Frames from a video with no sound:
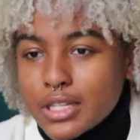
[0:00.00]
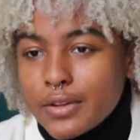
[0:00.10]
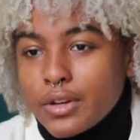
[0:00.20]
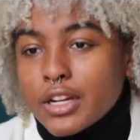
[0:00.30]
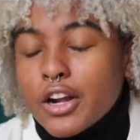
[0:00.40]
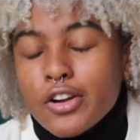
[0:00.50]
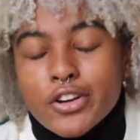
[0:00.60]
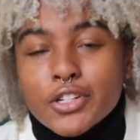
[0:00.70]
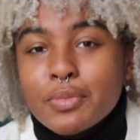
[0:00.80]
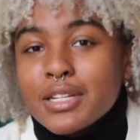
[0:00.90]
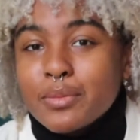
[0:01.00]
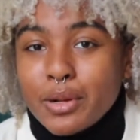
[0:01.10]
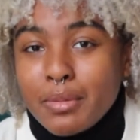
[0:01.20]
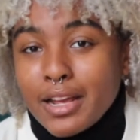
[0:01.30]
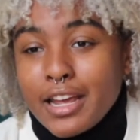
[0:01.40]
and even encouraged me to
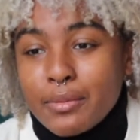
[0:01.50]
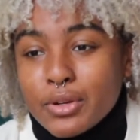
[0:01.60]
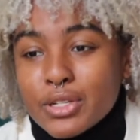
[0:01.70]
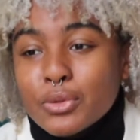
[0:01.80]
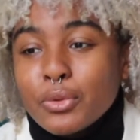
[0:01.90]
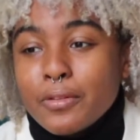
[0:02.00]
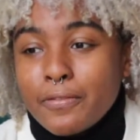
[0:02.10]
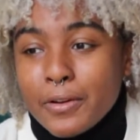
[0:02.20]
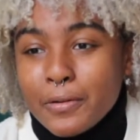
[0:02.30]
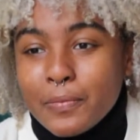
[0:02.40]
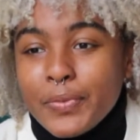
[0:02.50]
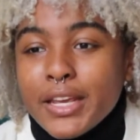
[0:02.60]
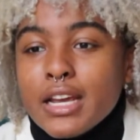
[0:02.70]
bring my camera to school to film,